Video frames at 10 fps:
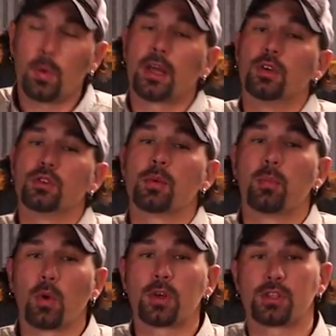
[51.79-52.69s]
we can use a
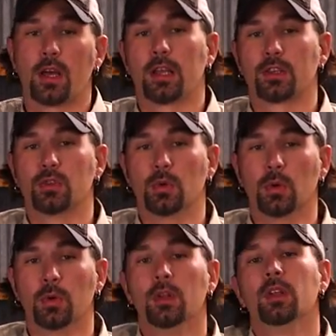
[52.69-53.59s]
boresighting
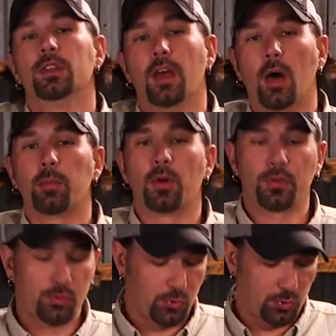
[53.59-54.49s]
tool to help
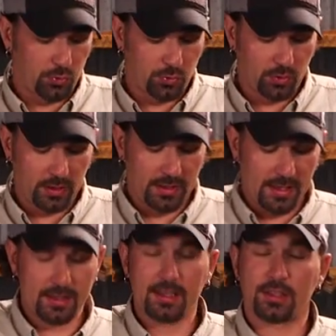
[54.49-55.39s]
us
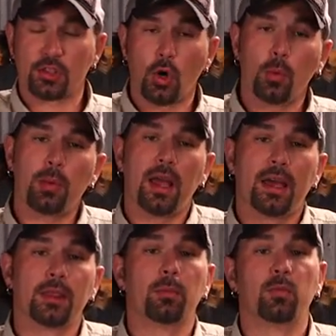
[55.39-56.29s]
get the scope
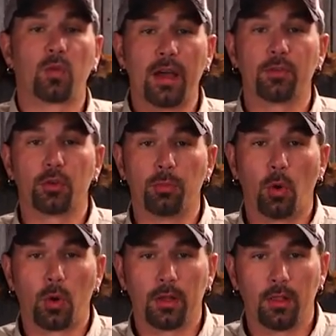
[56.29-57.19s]
and the rifle's
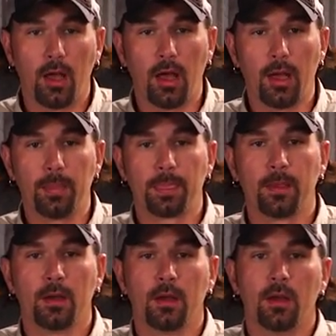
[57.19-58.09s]
bore in line.
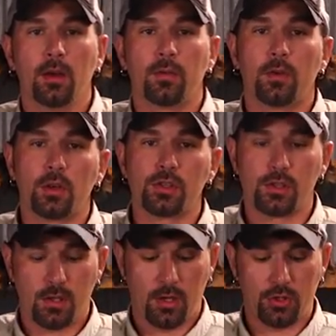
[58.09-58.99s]

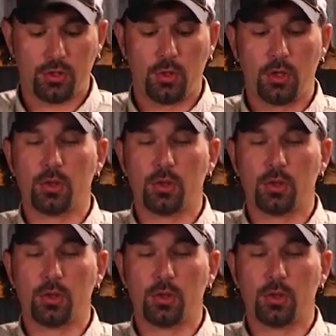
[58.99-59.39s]
First, I'll show you